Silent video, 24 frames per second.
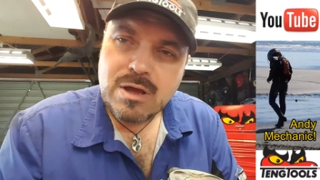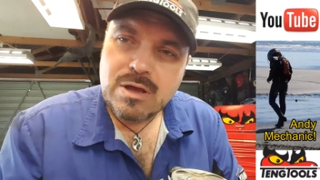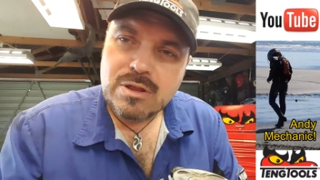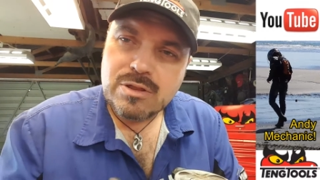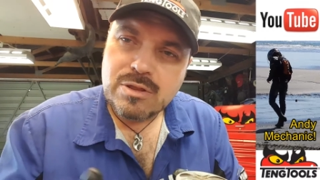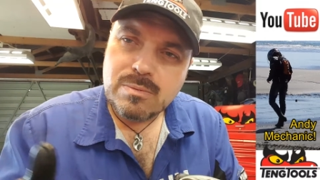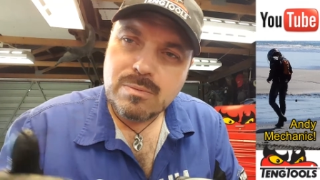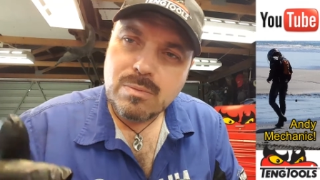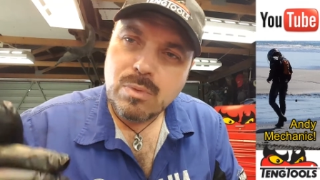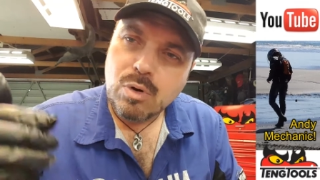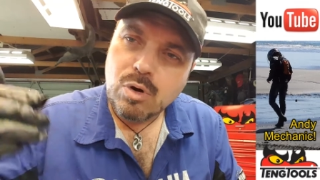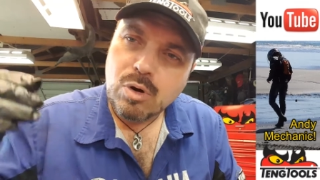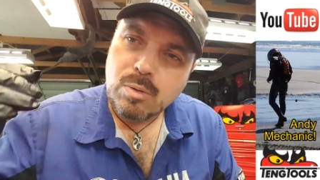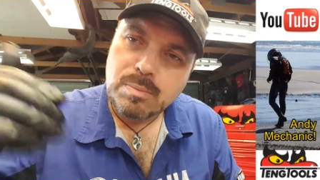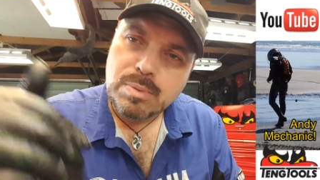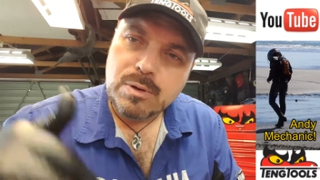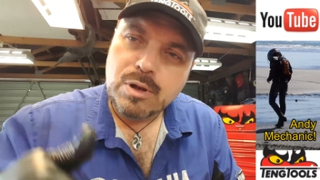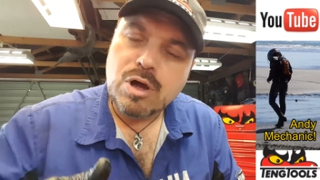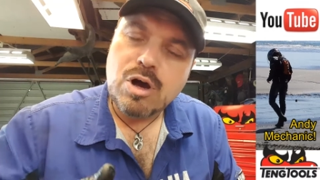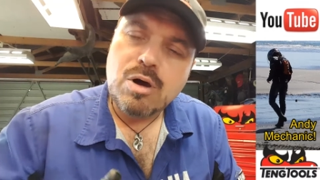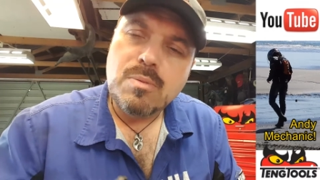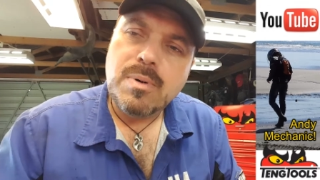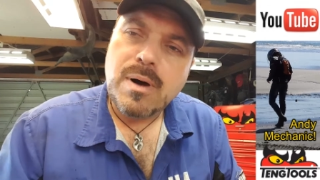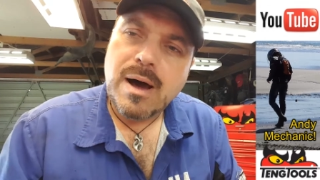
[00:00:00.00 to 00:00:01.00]
the more
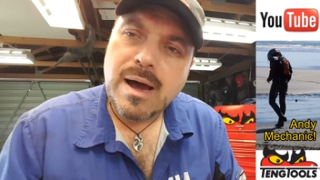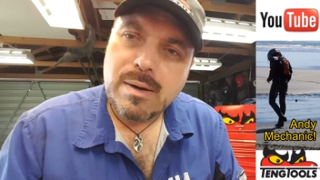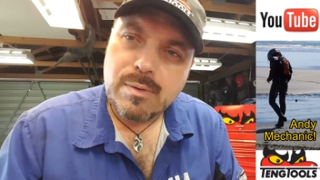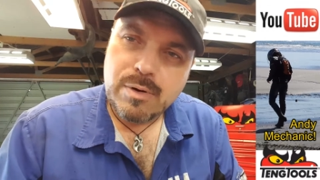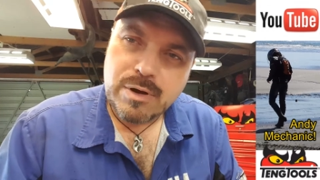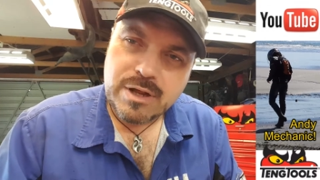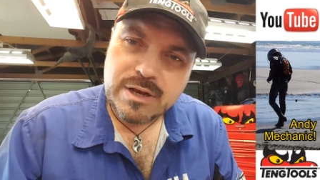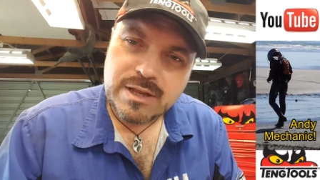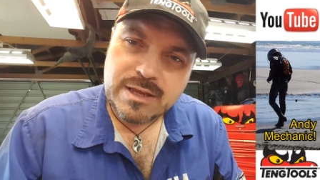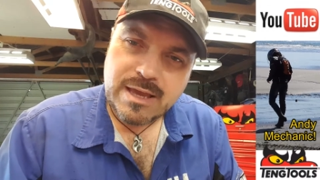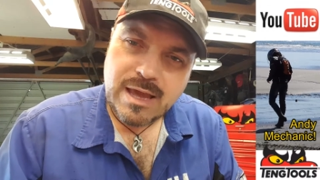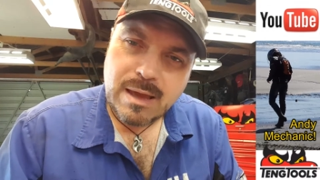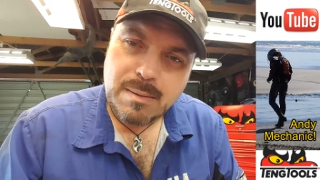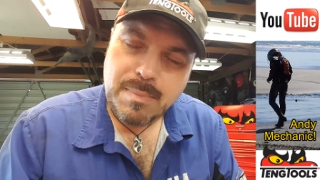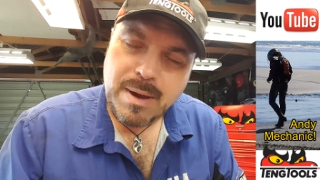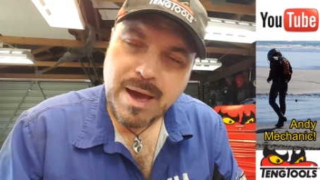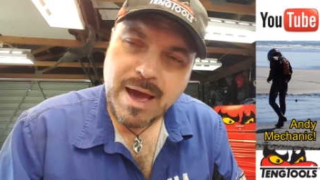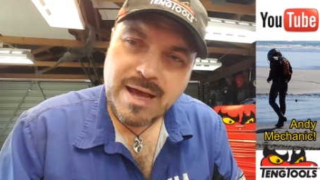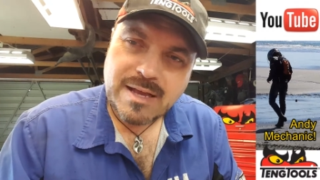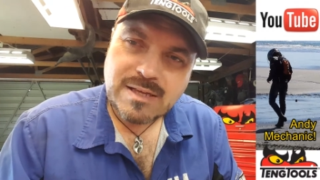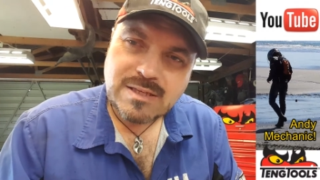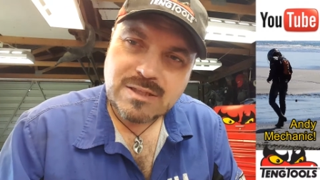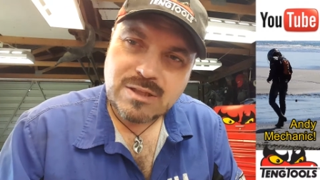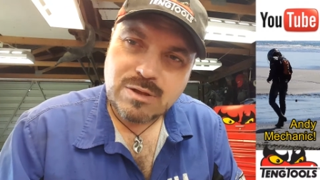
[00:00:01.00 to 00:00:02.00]
blow-by we're going to get
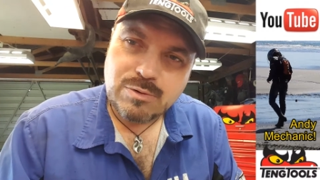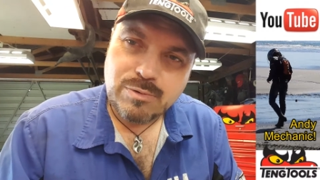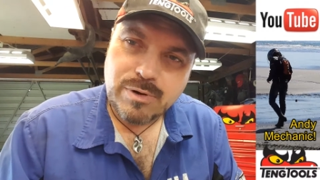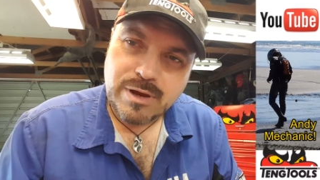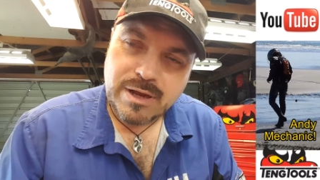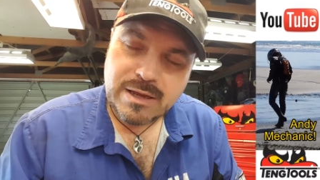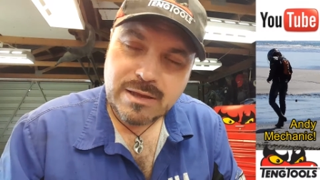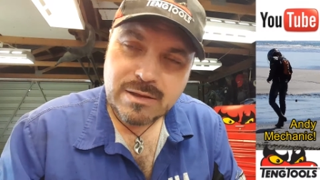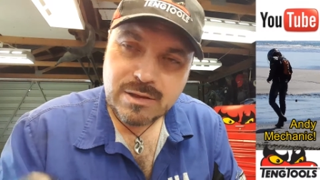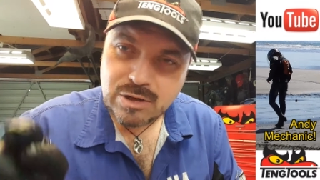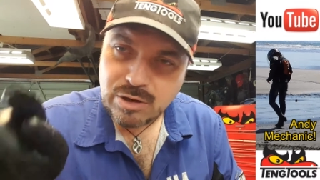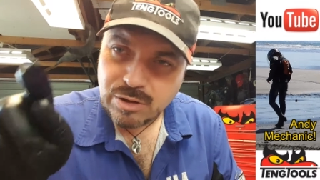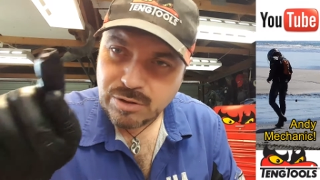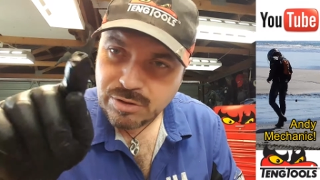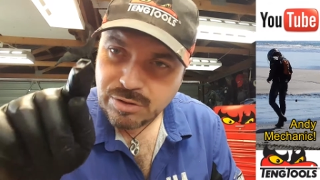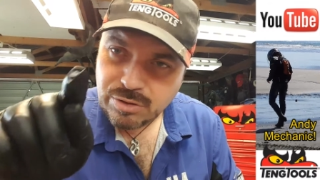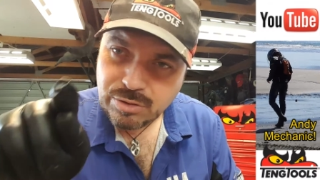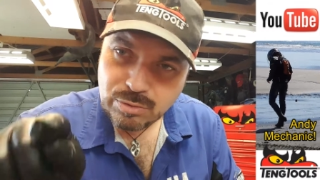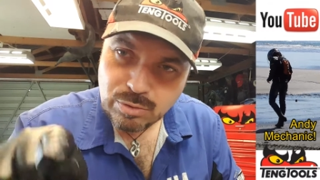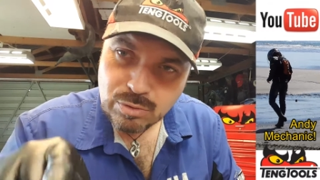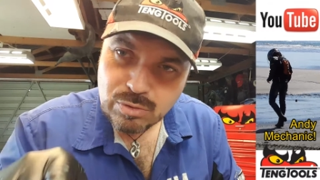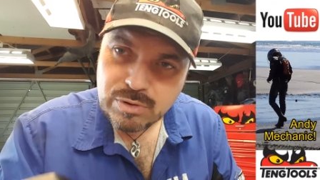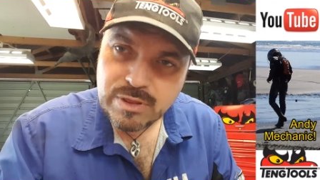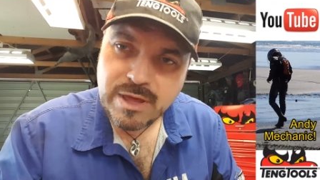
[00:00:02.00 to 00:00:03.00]
past the ring, you know,
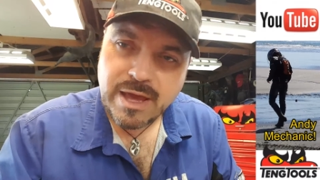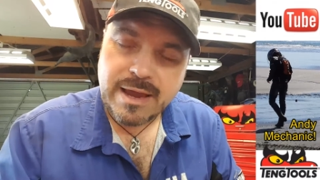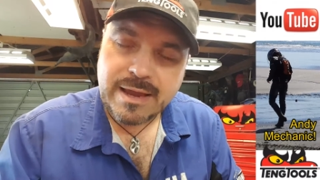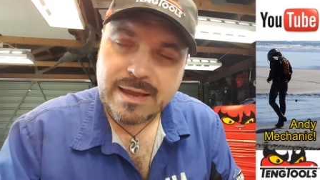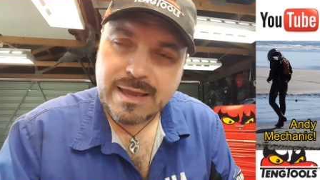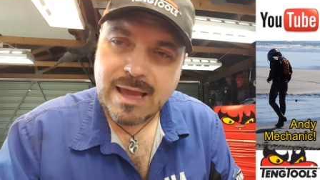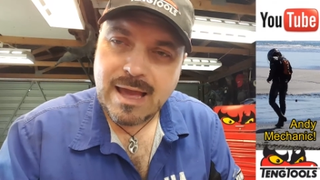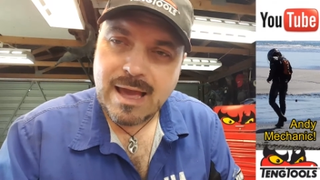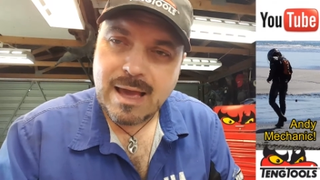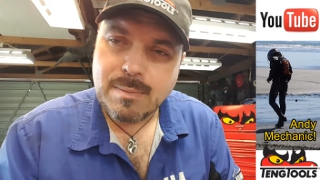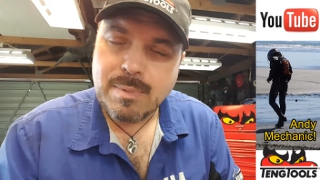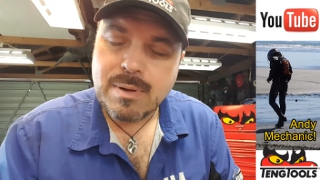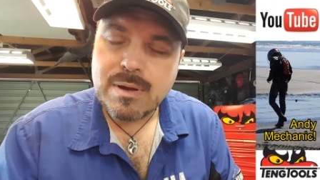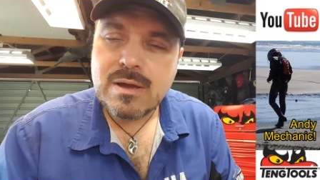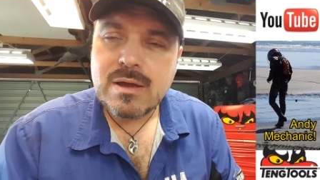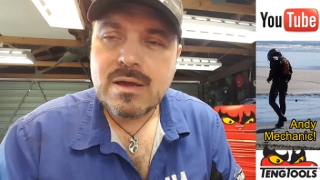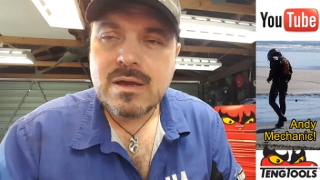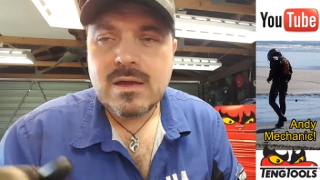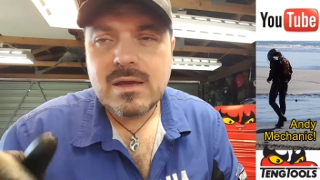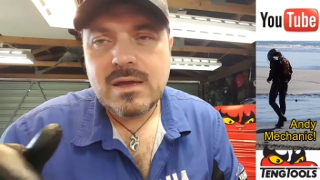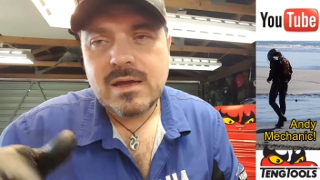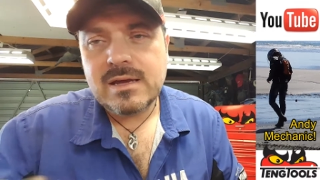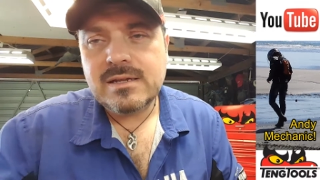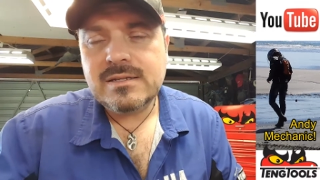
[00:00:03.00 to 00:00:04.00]
through that gap
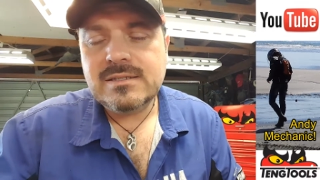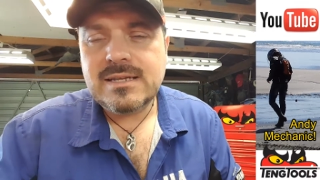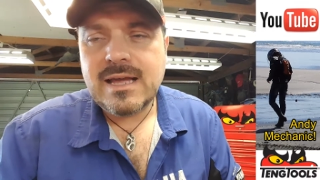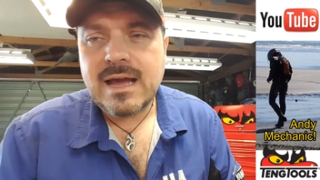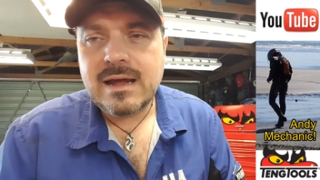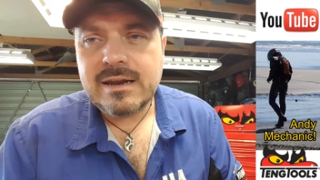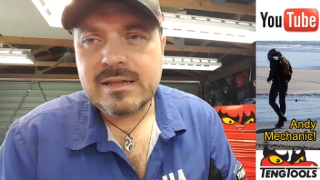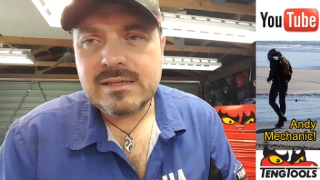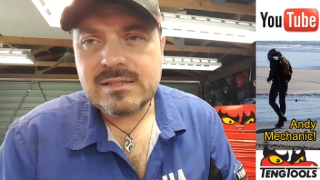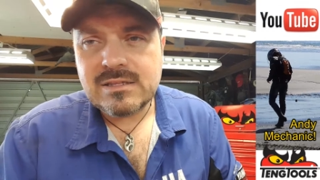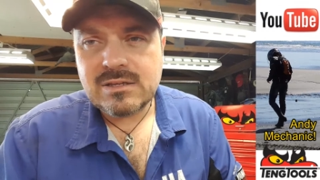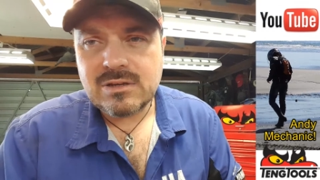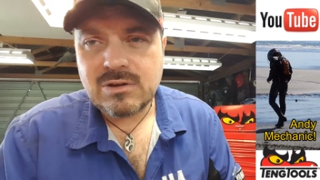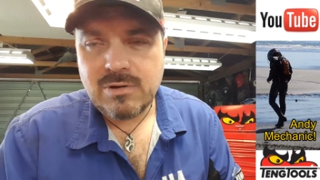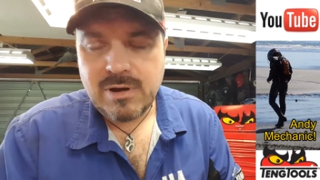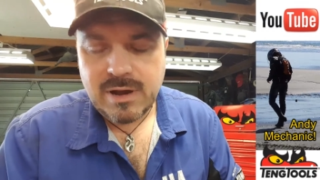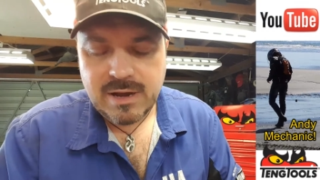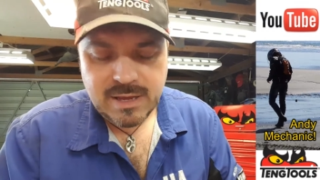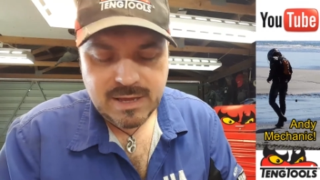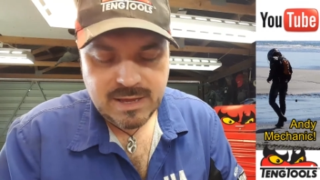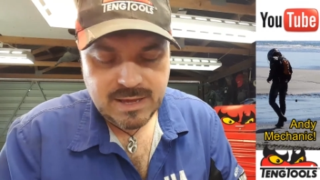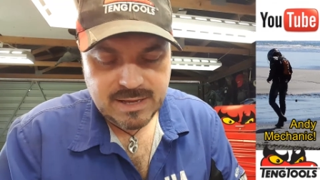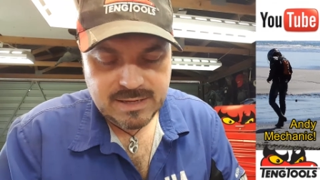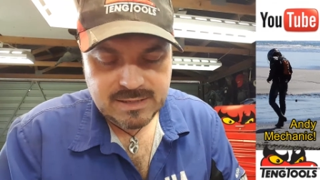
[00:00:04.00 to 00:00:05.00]
and down into the
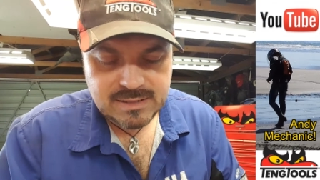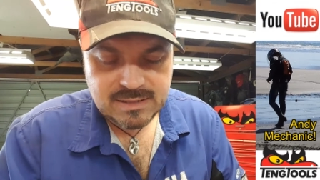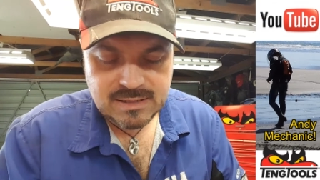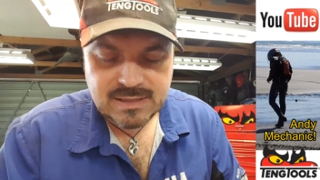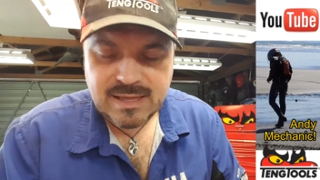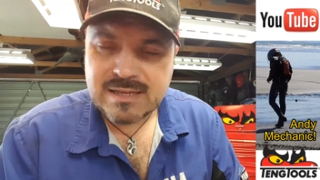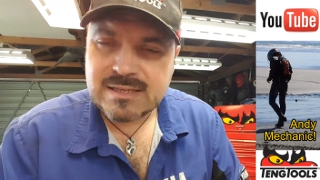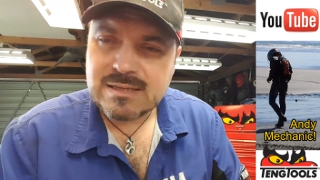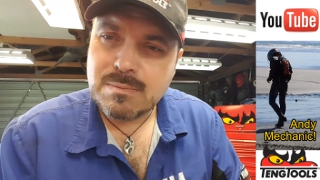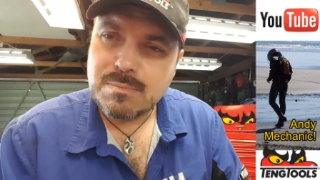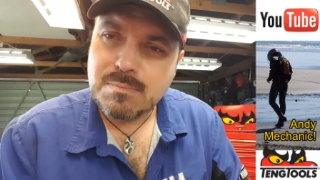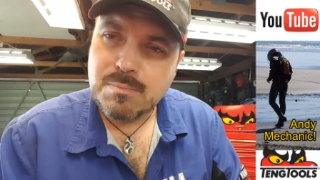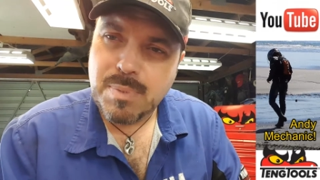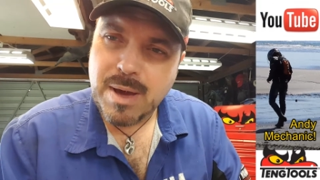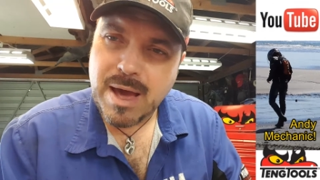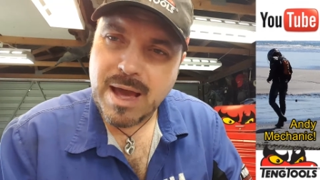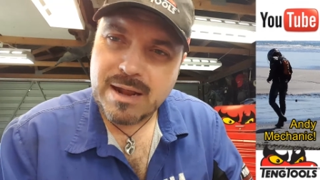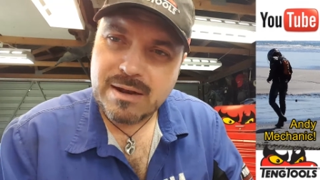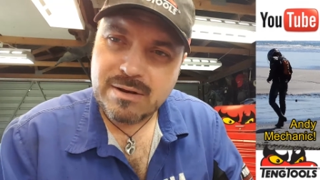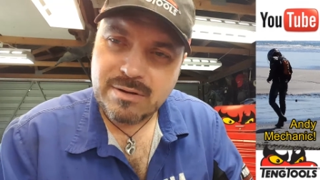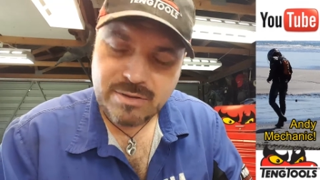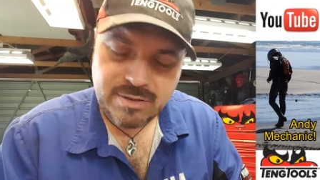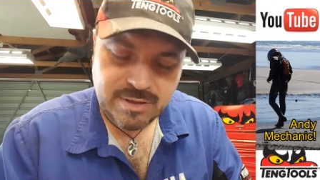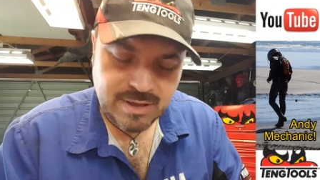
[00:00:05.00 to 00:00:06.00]
crankcase, and that's a
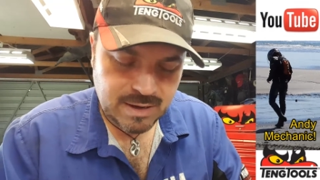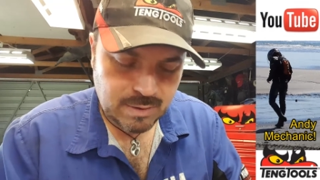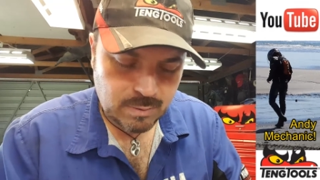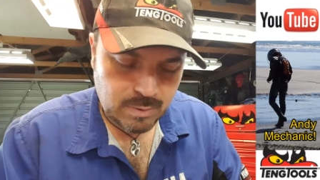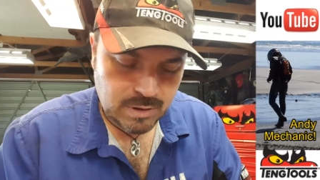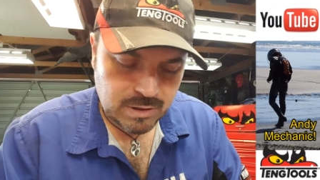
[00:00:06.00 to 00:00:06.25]
bad thing.